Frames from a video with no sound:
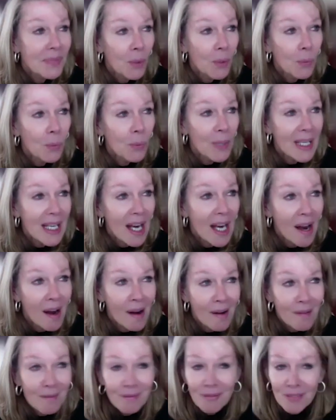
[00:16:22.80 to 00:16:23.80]
we
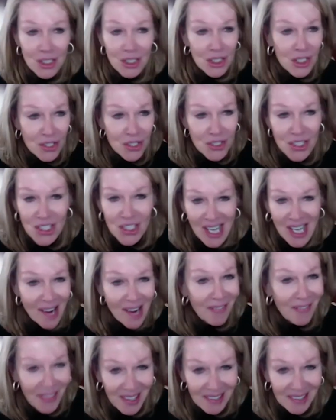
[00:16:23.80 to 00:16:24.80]
have, you know,
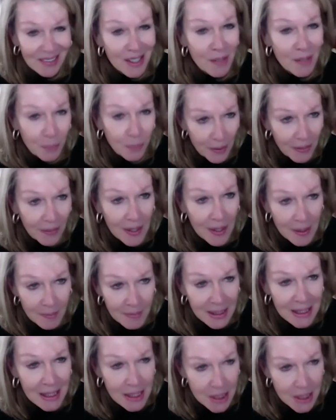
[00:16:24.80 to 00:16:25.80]
staff that live with them
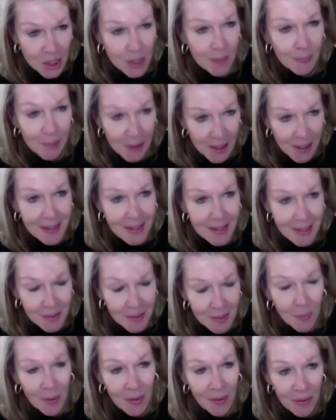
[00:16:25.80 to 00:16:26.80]
in each of the places
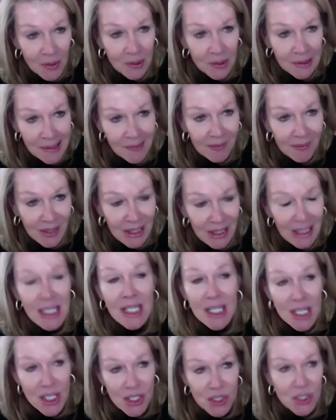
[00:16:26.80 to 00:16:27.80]
where yeah. they're living.
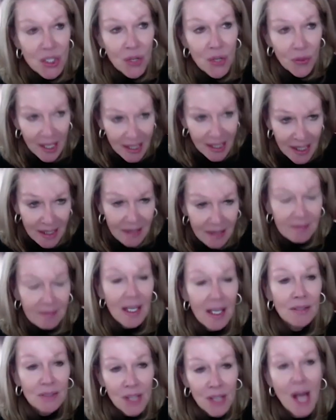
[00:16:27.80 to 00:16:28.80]
So they get
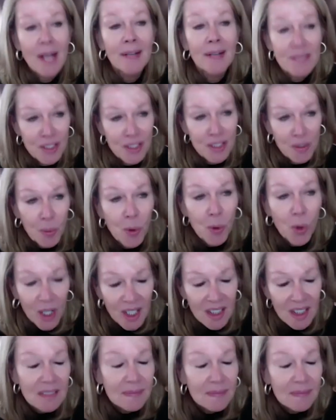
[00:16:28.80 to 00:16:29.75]
a lot of support.